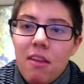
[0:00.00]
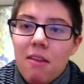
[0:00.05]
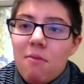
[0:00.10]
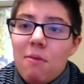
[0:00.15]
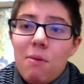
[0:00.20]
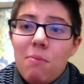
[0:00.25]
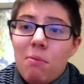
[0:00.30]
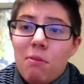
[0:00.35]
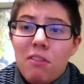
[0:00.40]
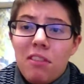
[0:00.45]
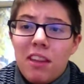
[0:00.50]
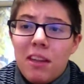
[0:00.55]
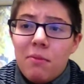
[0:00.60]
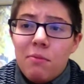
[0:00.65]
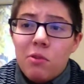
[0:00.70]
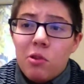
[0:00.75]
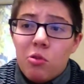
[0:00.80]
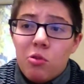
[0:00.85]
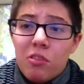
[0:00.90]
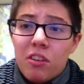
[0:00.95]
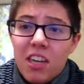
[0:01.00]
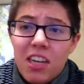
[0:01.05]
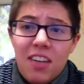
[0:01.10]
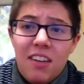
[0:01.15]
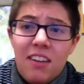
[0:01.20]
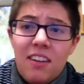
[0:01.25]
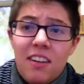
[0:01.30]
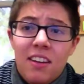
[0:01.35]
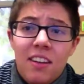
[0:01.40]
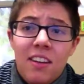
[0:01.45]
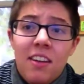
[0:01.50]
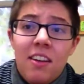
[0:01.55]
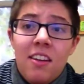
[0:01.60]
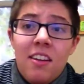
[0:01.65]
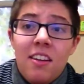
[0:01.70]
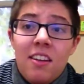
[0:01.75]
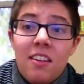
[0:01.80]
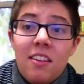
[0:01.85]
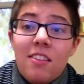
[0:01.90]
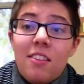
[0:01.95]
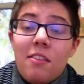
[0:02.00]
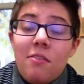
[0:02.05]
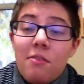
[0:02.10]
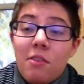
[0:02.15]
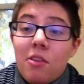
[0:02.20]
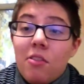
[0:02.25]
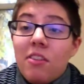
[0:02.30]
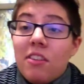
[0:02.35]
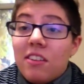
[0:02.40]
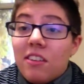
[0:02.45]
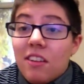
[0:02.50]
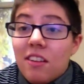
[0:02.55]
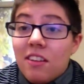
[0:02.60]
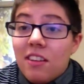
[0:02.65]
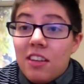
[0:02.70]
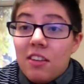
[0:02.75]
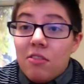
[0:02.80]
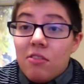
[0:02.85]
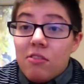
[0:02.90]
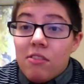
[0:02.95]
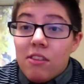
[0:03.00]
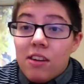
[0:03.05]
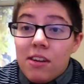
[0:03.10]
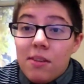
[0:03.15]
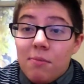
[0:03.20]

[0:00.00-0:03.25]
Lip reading: My birth name's Courtney, so I'm known as Auntie Courtney,